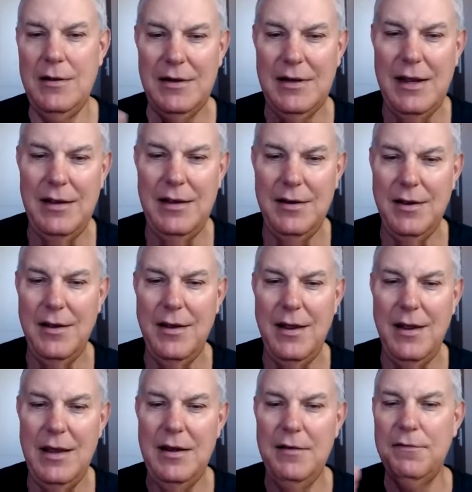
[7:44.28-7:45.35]
Okay.
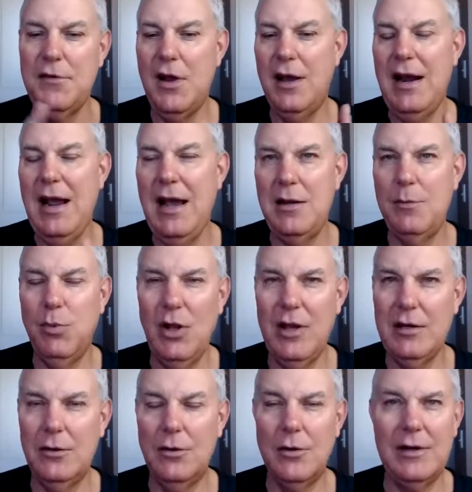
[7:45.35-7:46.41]
And if not, how do you plan
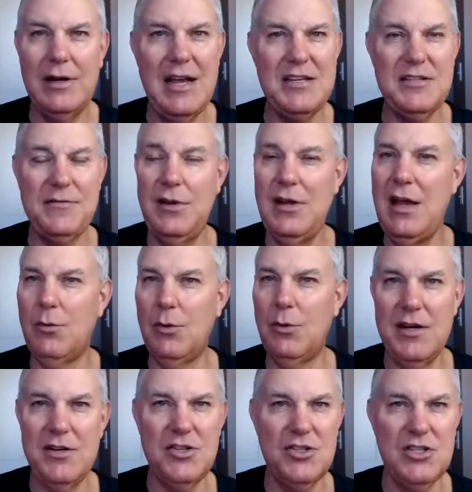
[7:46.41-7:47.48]
to learn? Guys, if you got a
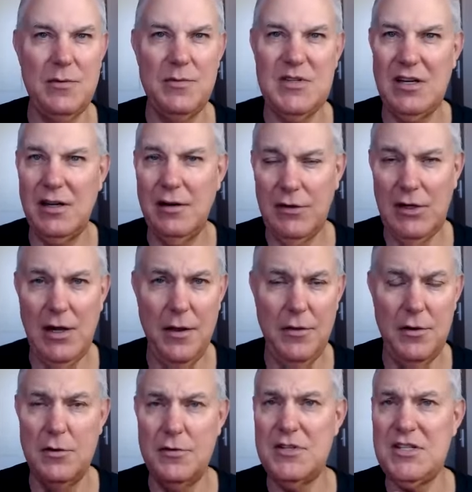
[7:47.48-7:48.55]
relationship, significant
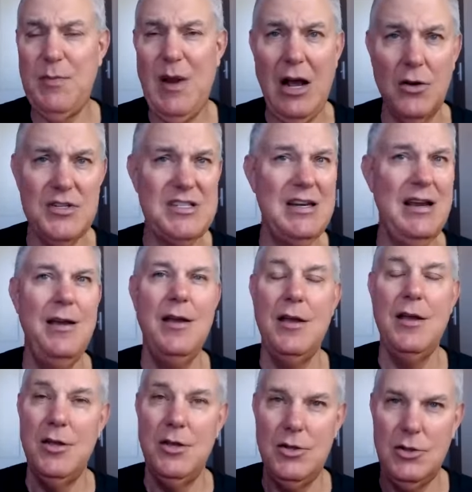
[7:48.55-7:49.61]
other, spouse,
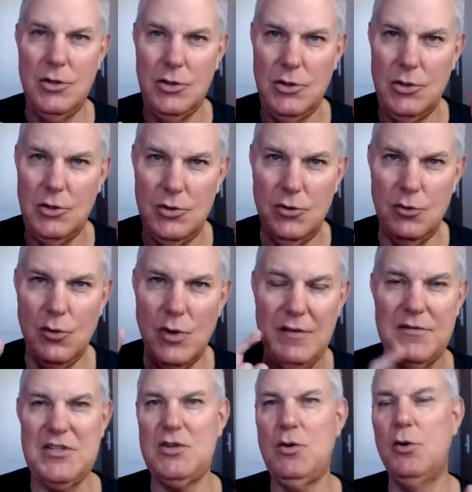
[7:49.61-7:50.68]
you have
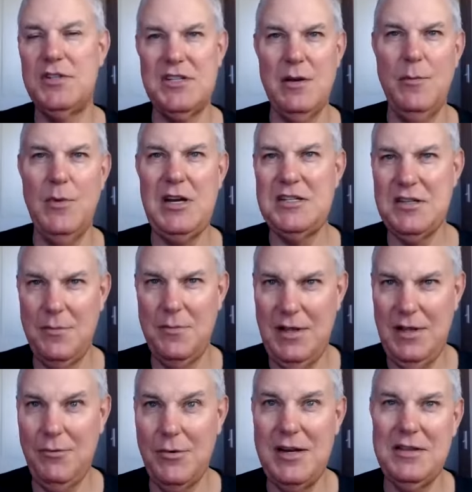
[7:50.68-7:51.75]
sold somebody
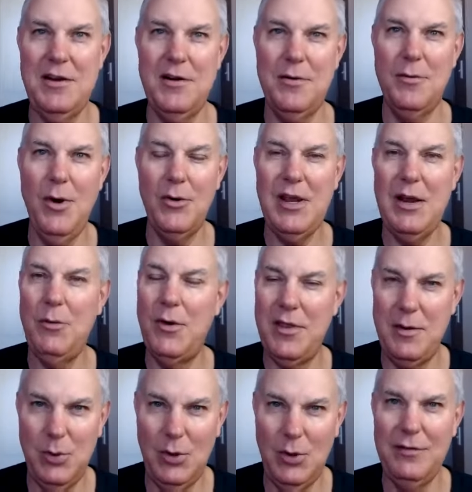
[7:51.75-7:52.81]
something right there. Okay, whether
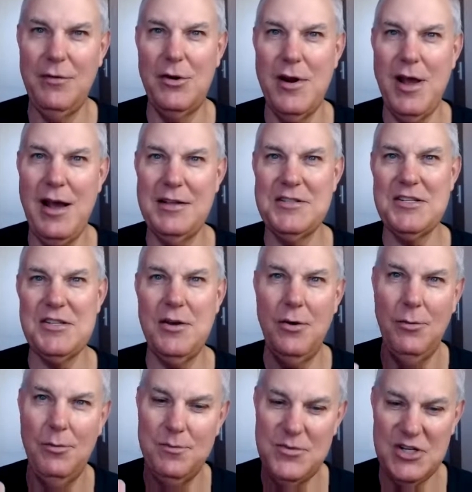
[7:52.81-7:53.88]
you believe it or not.
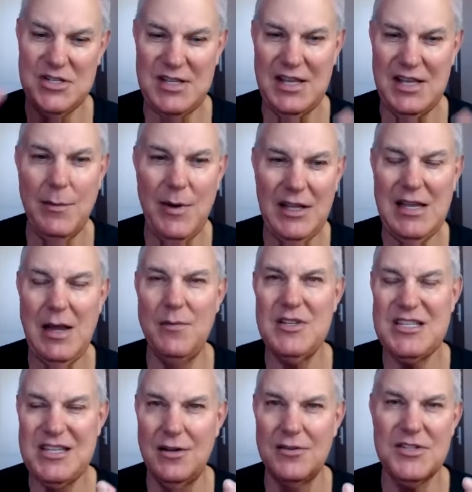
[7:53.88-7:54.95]
So just think about that. But
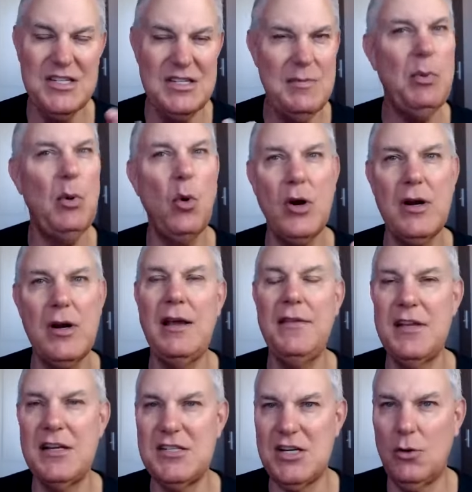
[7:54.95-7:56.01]
sales is important. I
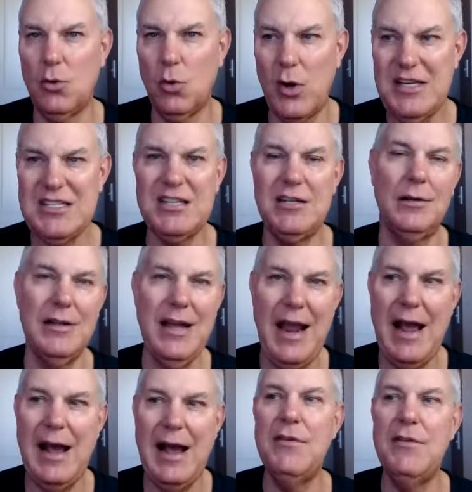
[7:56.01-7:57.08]
think it's a great skill to
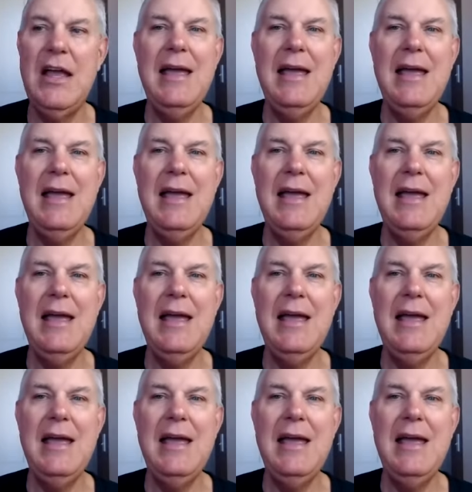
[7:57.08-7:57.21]
have,